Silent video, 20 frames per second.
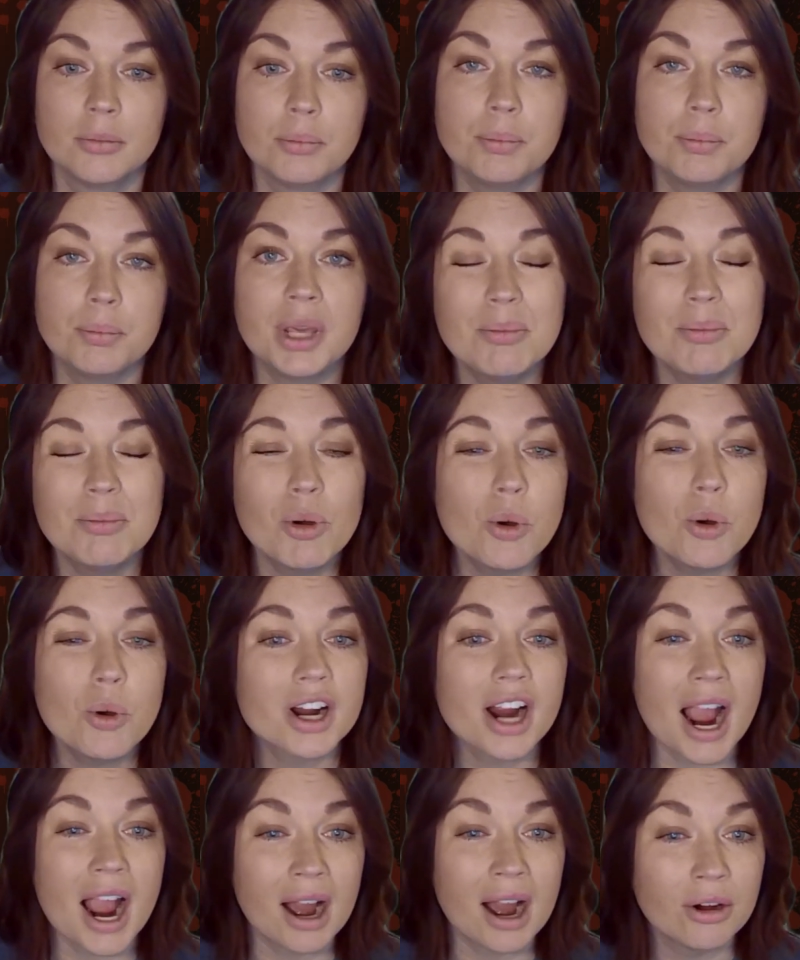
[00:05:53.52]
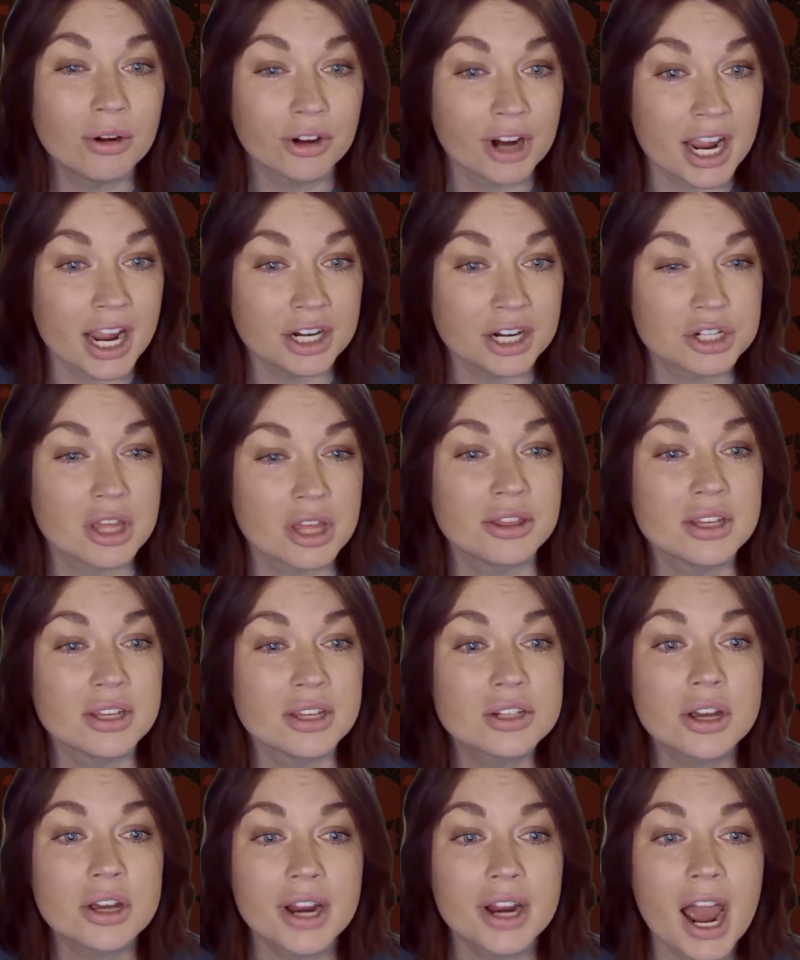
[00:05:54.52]
People were outraged that this
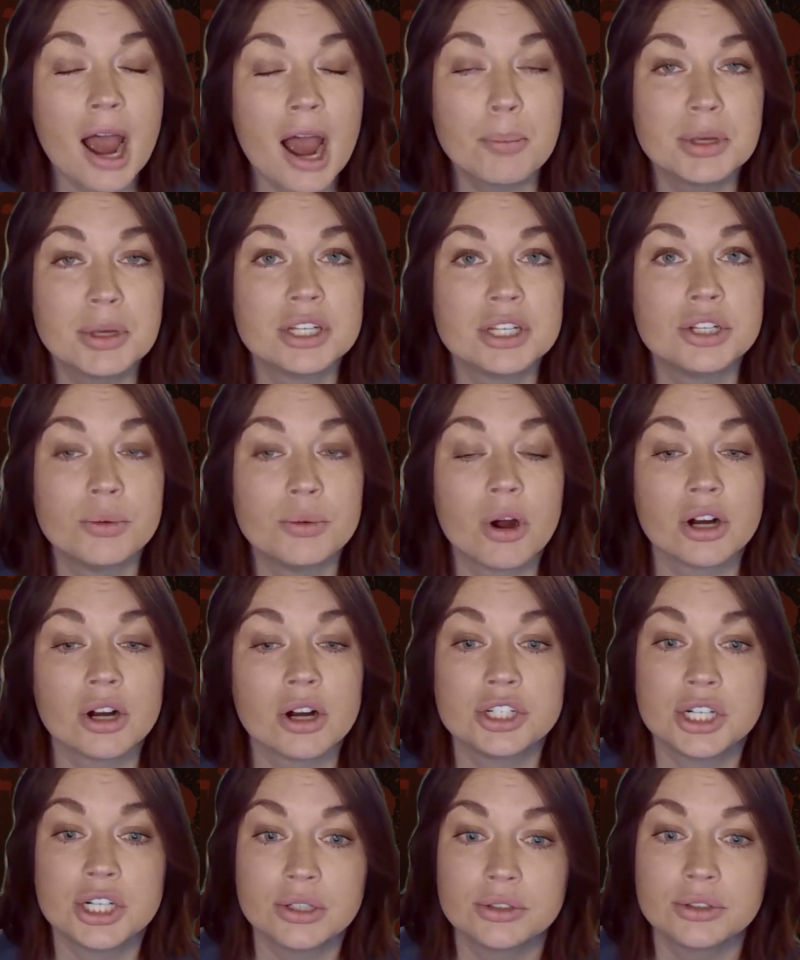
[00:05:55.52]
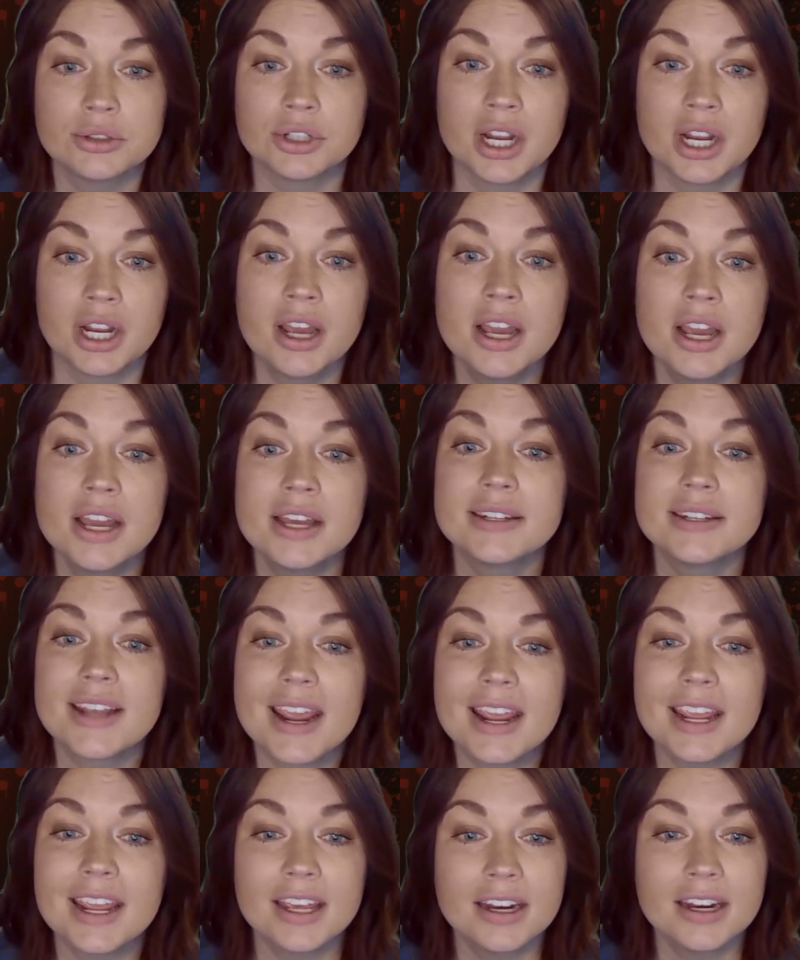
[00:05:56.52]
could happen to our children,
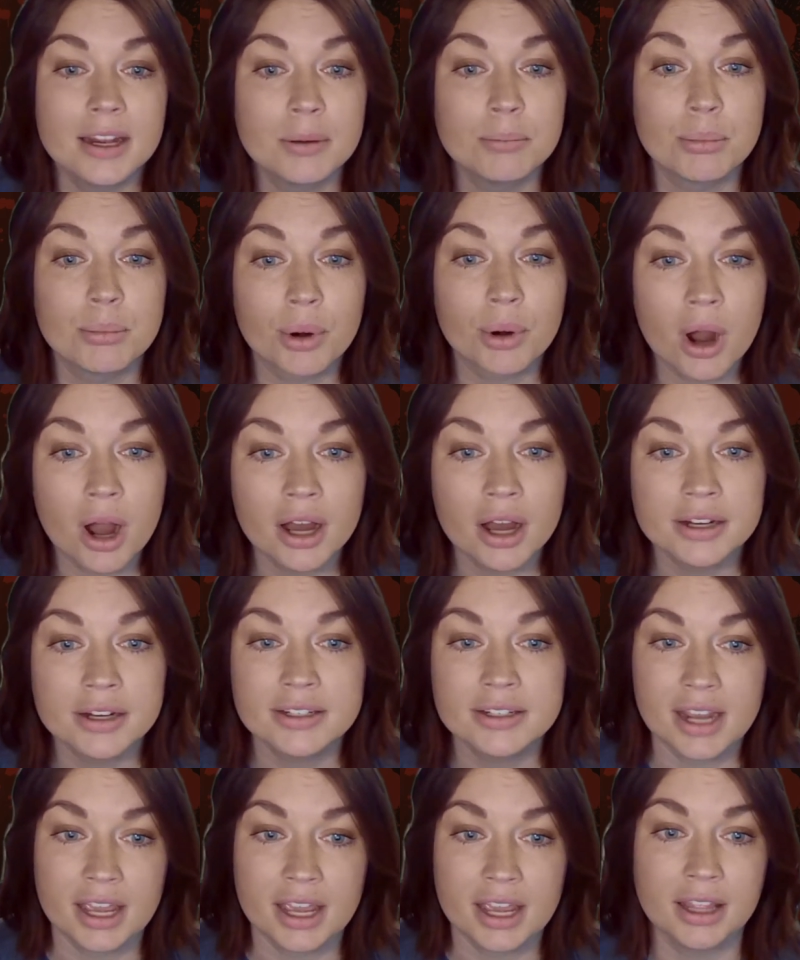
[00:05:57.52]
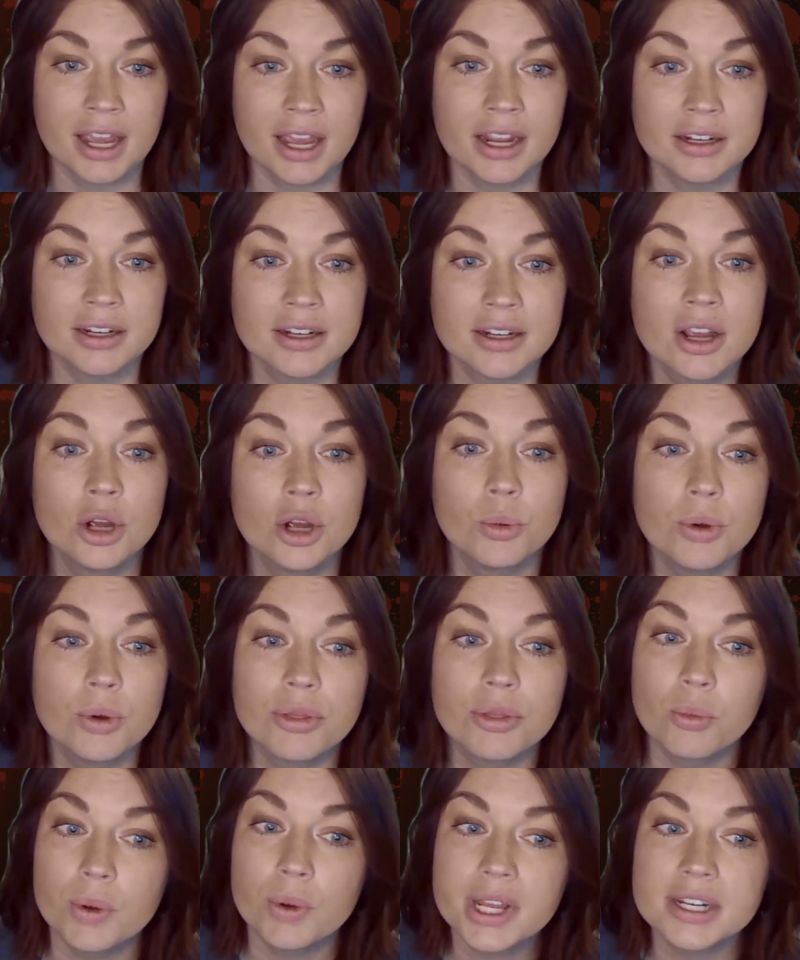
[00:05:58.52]
taken in broad daylight,
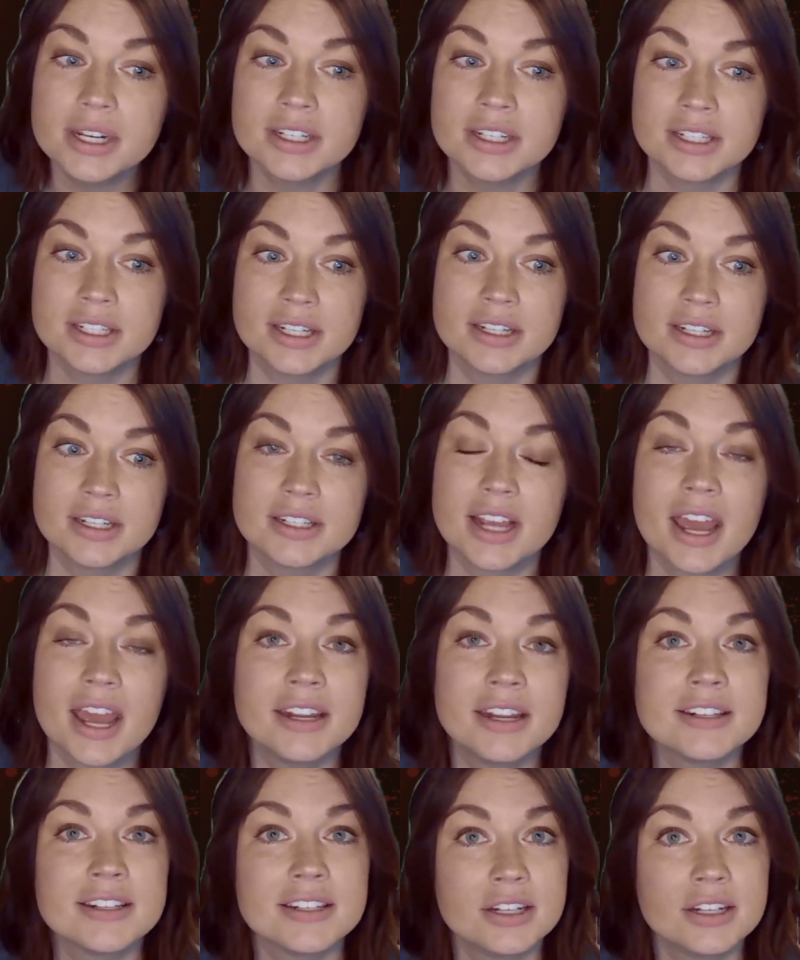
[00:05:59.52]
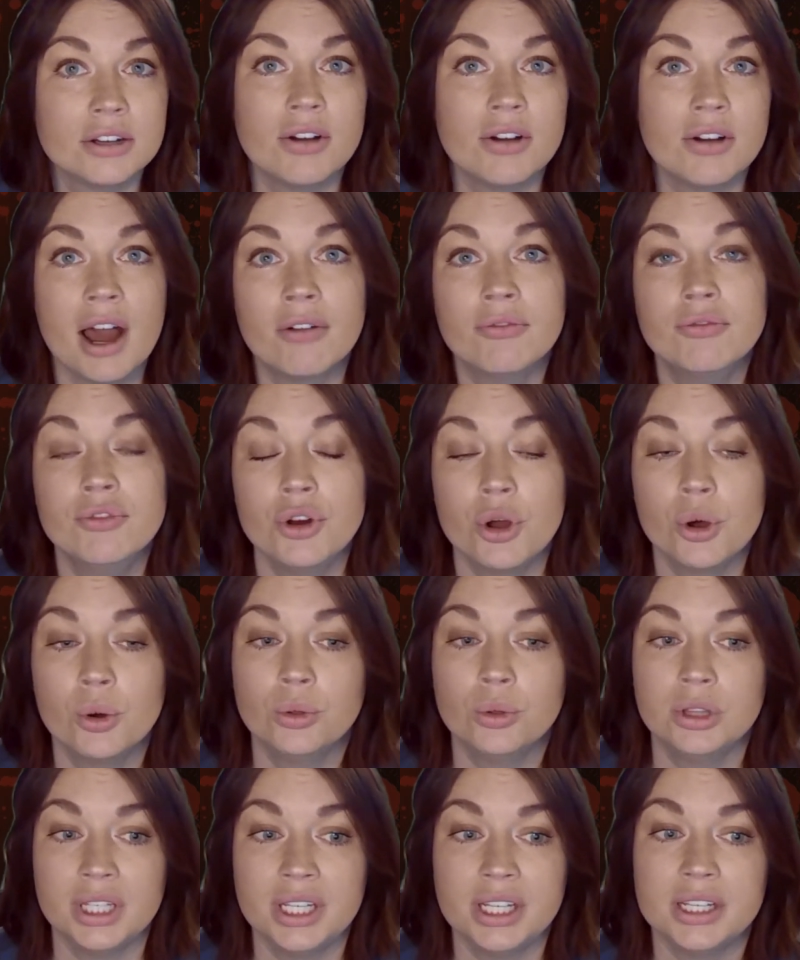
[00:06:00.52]
with witnesses, and still have no
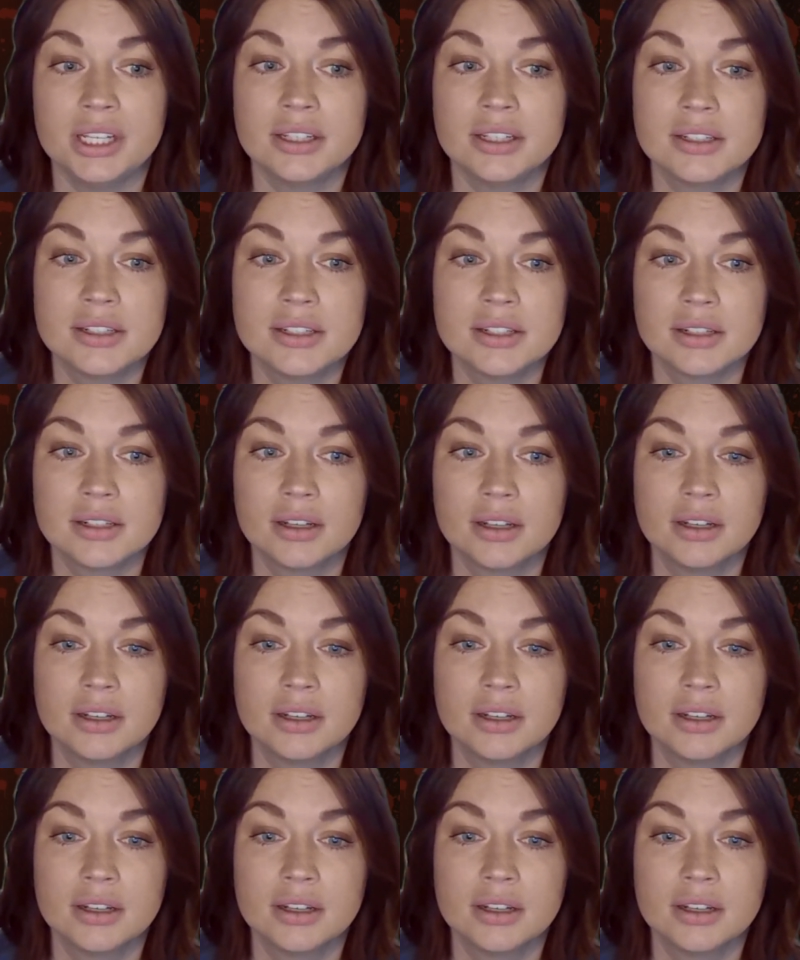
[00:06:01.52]
leads.